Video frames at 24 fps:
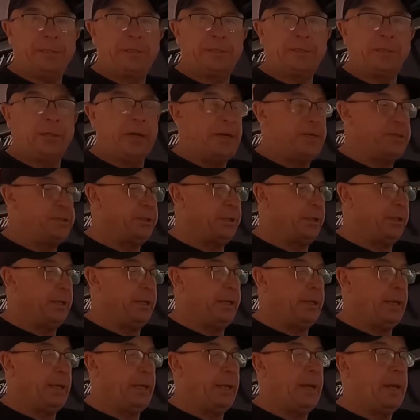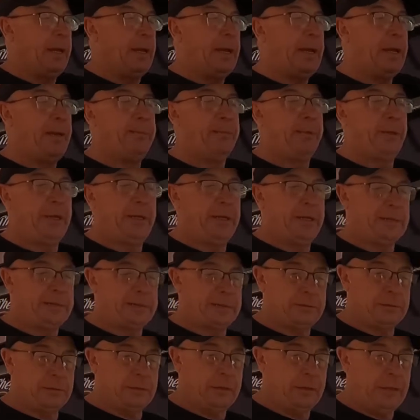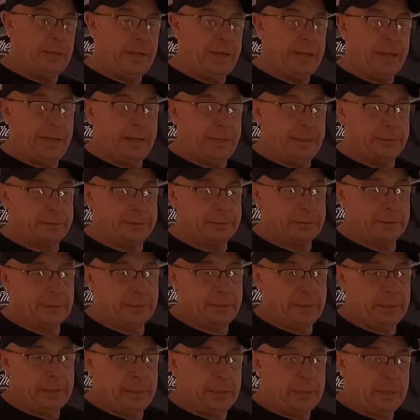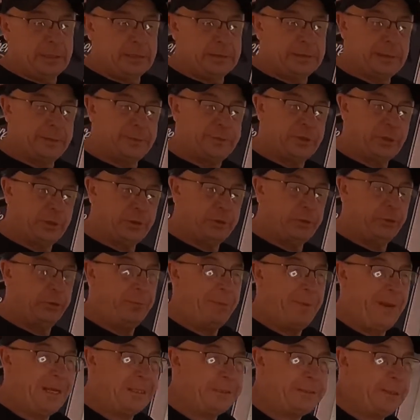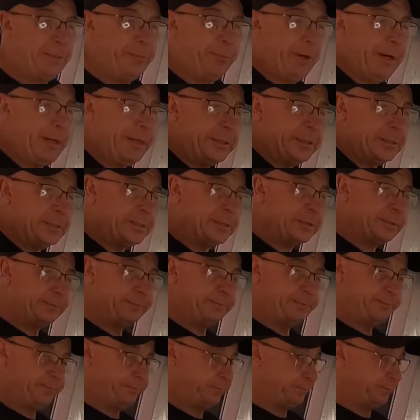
insulation and some sort of little mounting brackets.